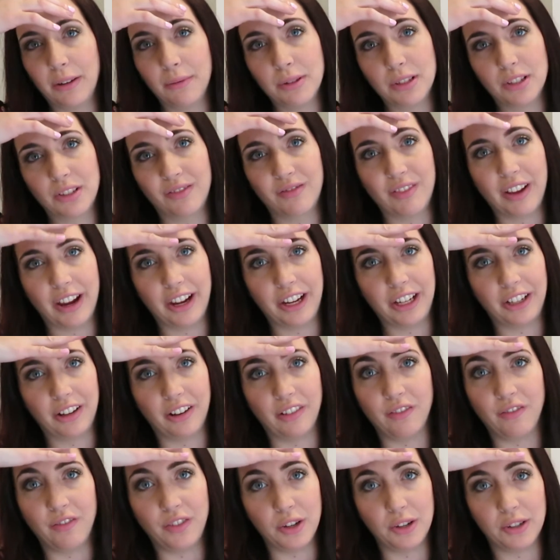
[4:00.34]
it was very
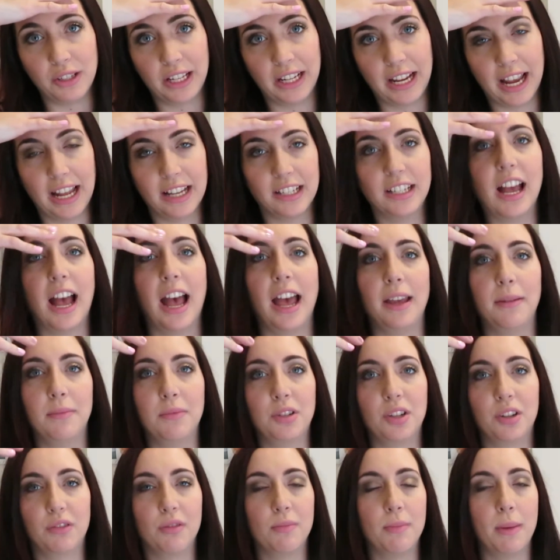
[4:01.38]
confusing at
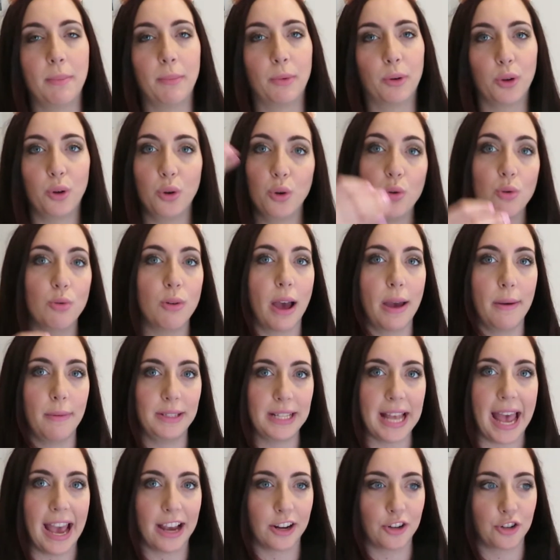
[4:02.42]
times to remember who I
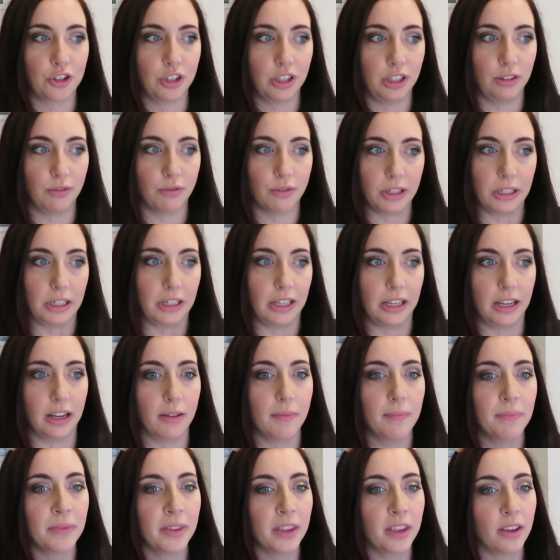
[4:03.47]
was actually
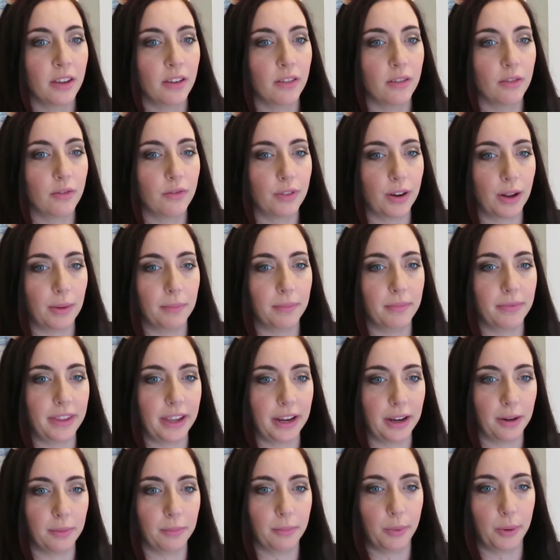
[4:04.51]
reading from
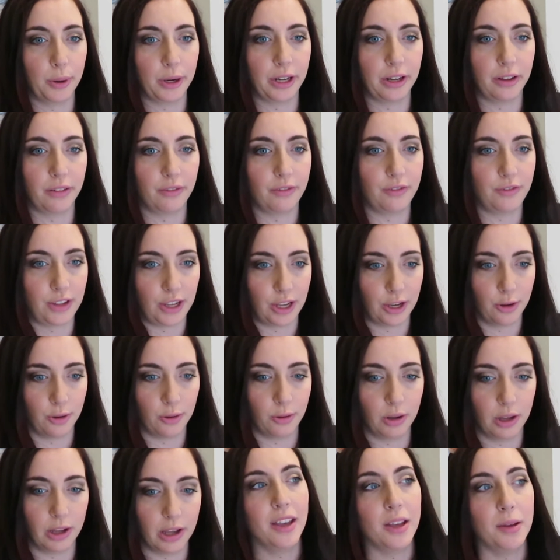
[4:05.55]
their point of
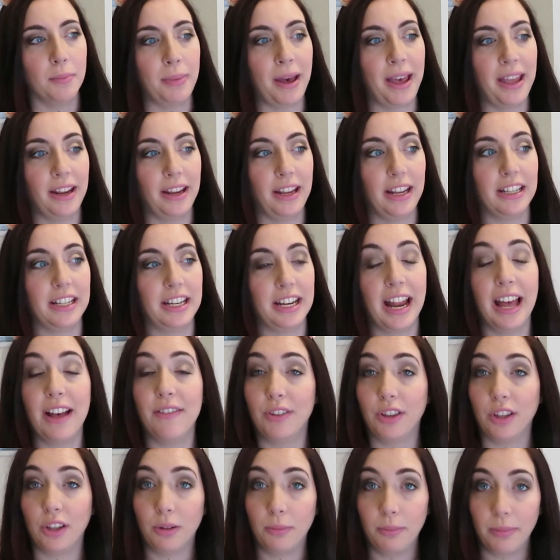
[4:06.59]
view. But it did have
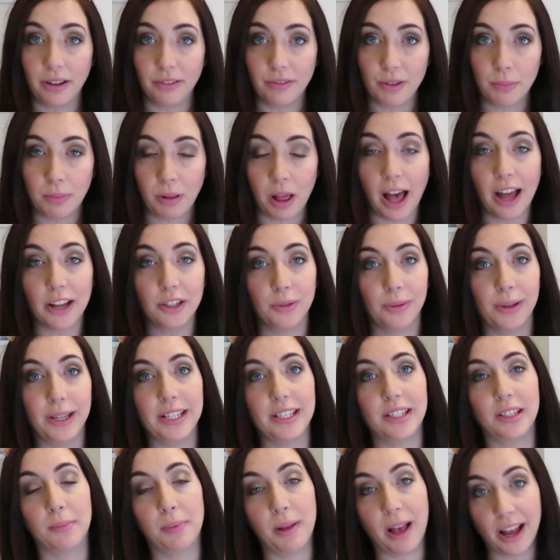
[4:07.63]
a little bit of a plot
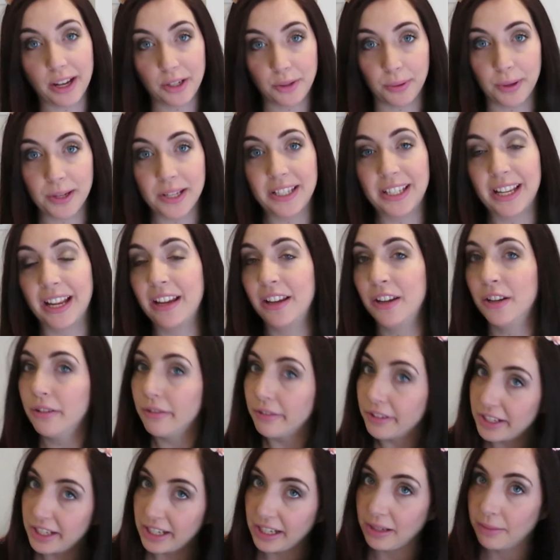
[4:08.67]
twist. The plot twist
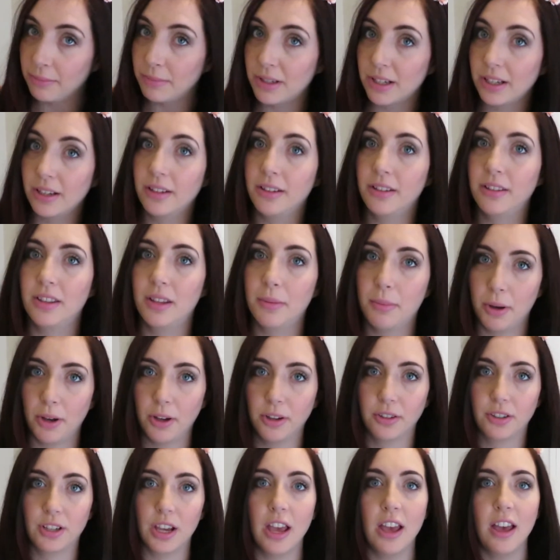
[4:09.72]
redeemed the
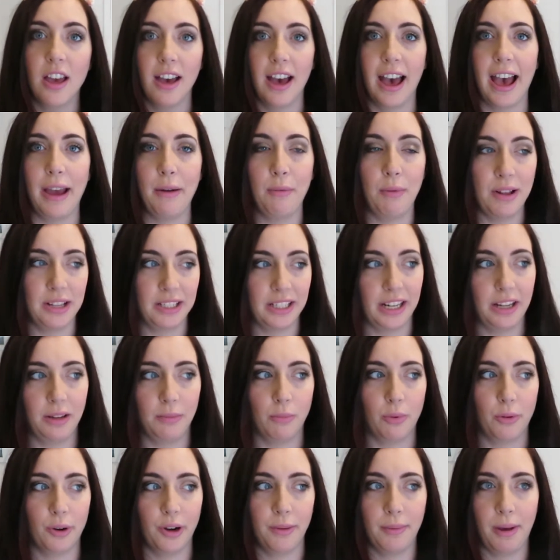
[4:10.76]
book. I was getting
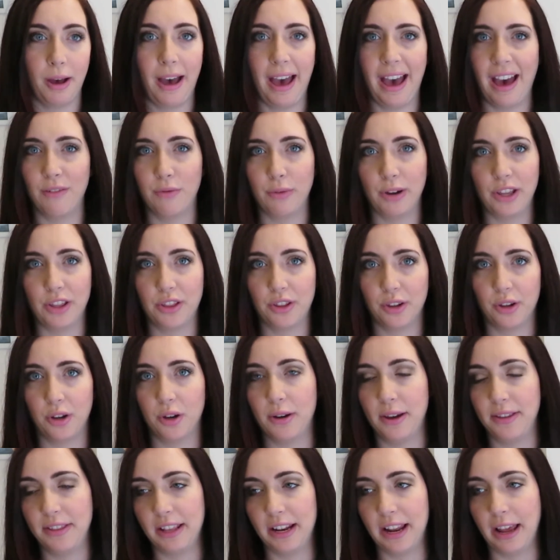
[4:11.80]
bored about halfway through,
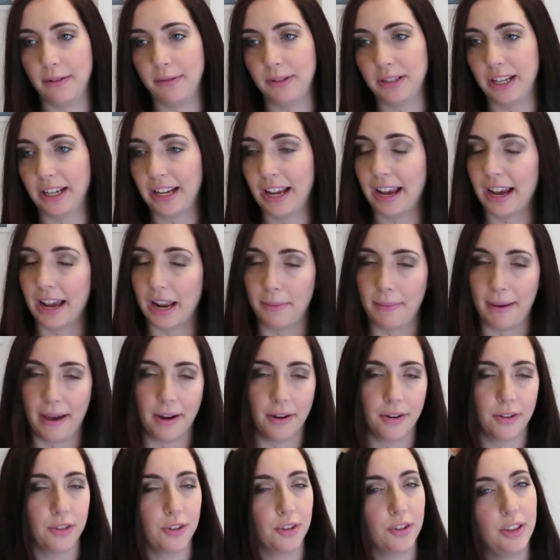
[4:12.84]
and then I was like, I gotta
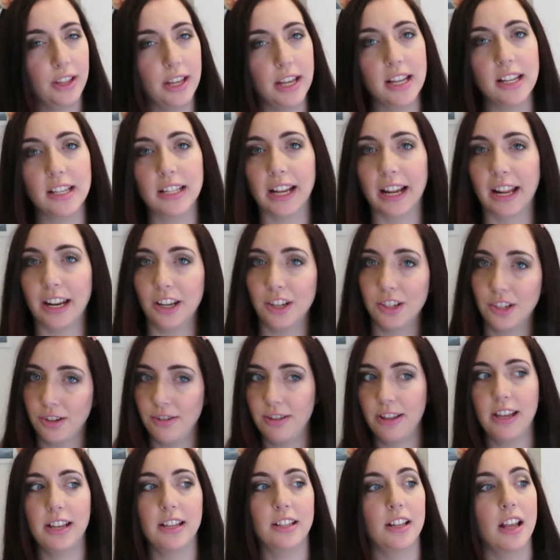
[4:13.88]
power through this, I gotta do
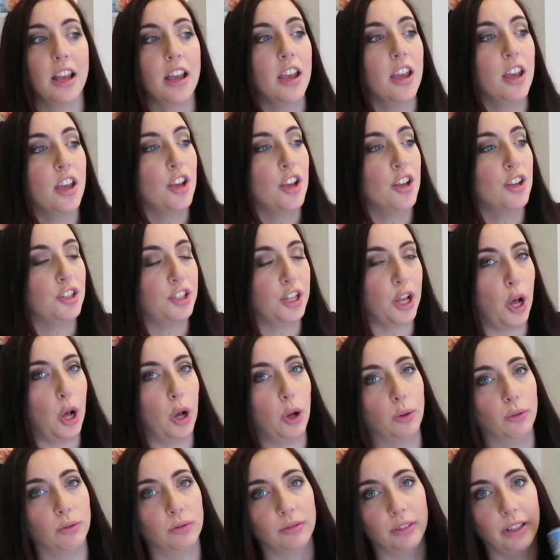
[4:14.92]
this.
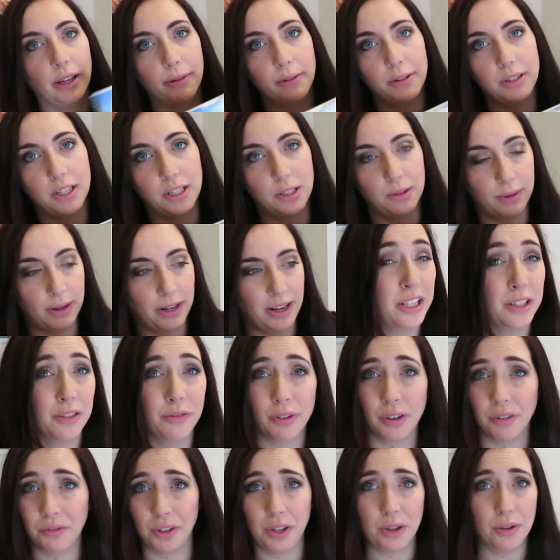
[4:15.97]
So there was this one. These
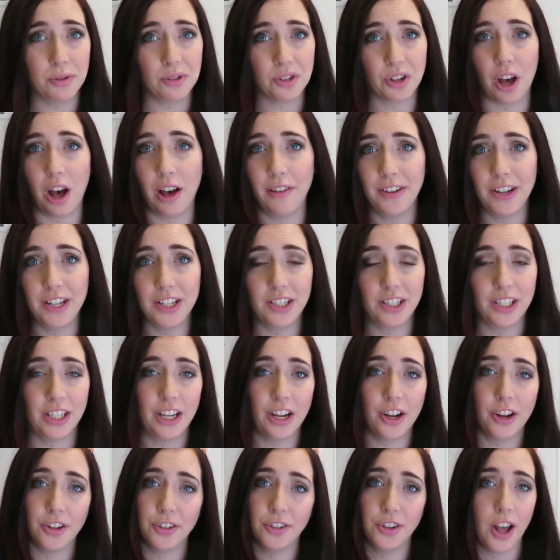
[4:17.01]
reviews
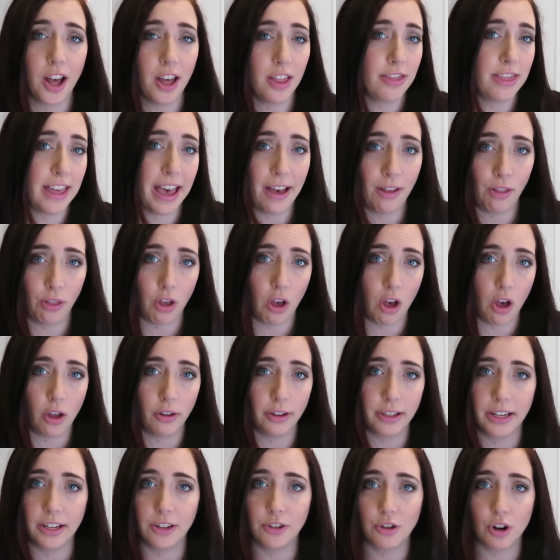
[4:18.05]
obviously are not that
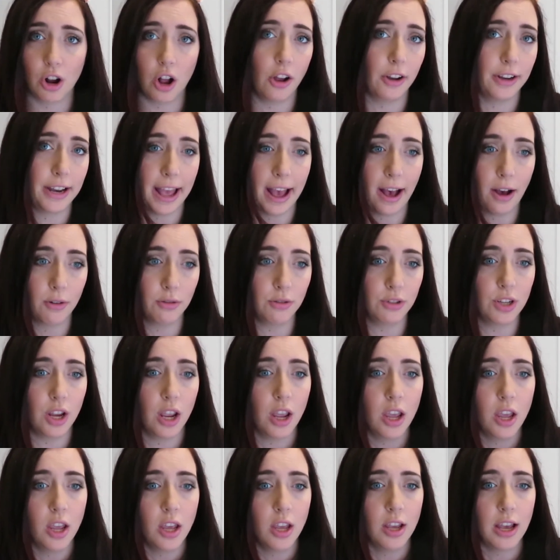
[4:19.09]
long and drawn out.
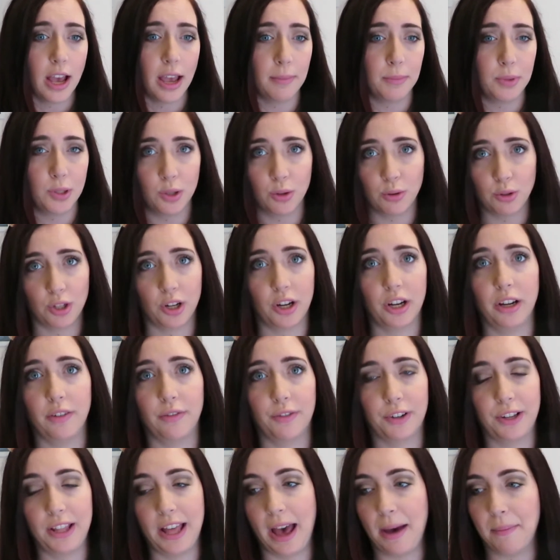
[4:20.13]
I'm so sorry
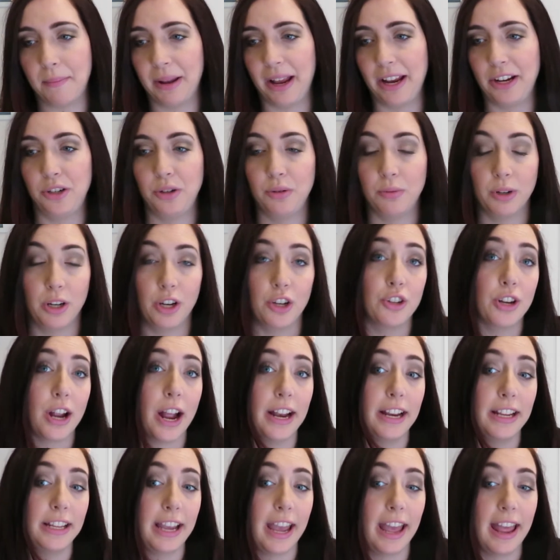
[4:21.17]
for that, but I do want to
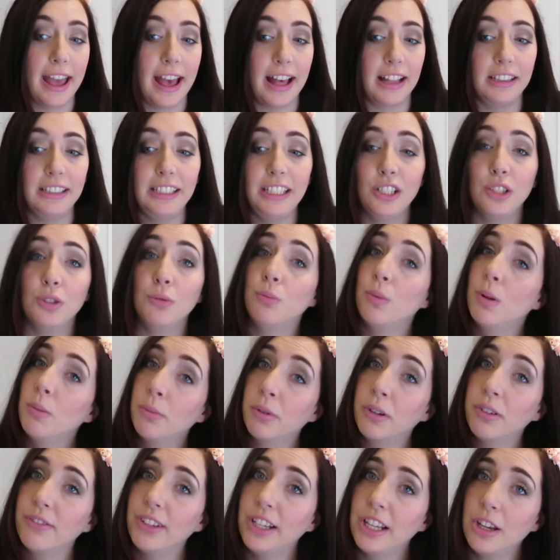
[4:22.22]
try to get at least one
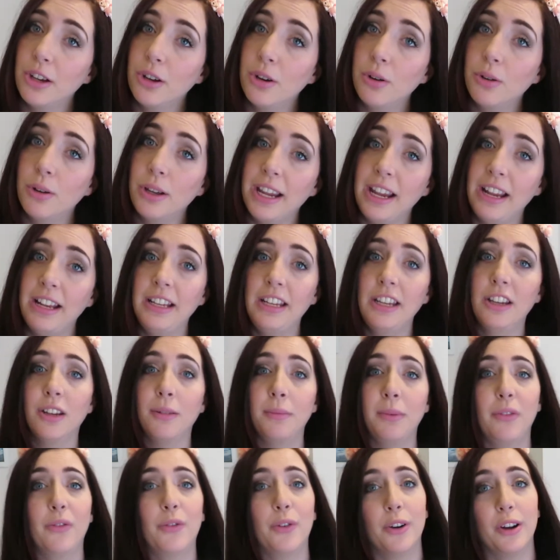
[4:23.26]
more video in here
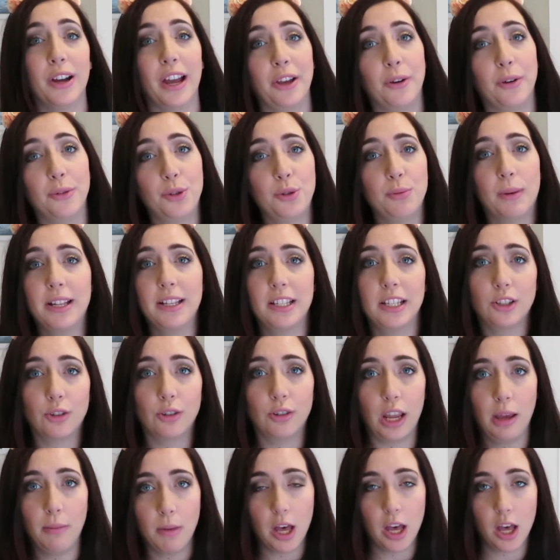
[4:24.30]
before I go to my Cinco
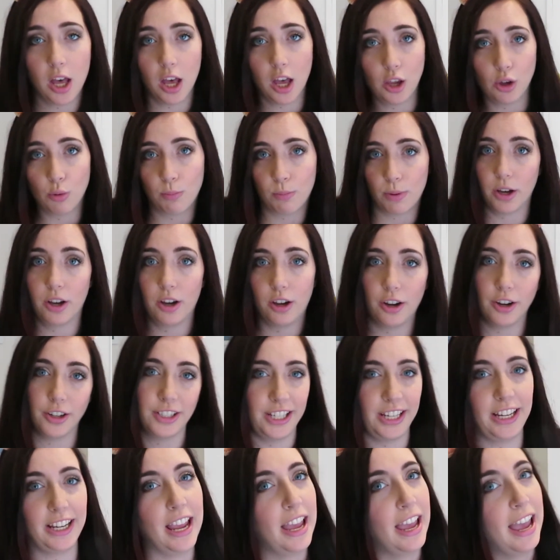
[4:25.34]
de Mayo
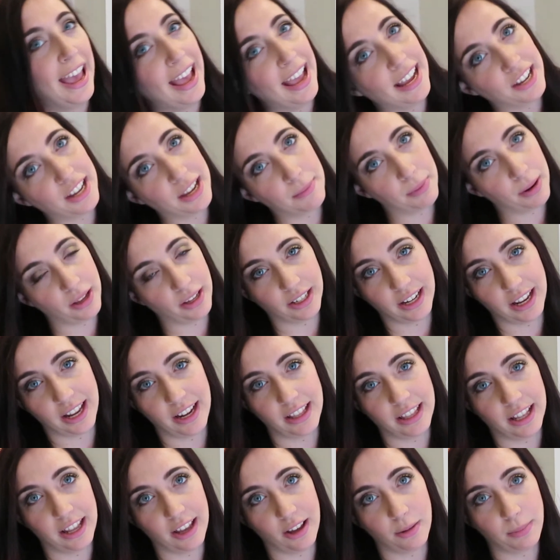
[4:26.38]
party. I'm probably gonna
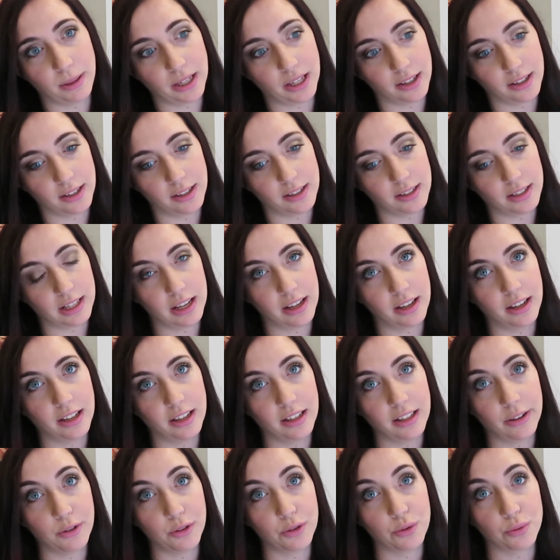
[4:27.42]
edit that out because
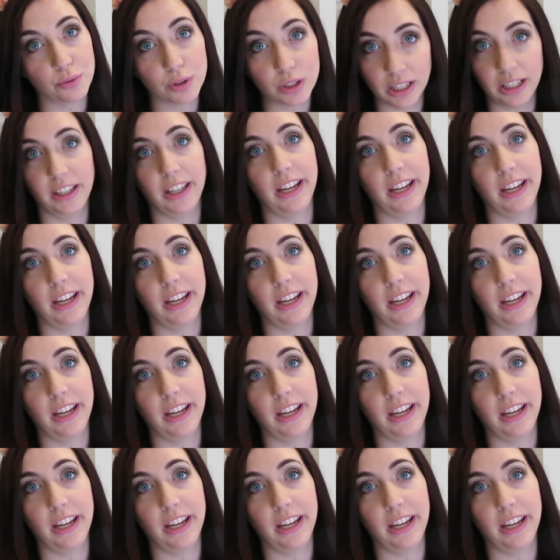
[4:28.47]
that was really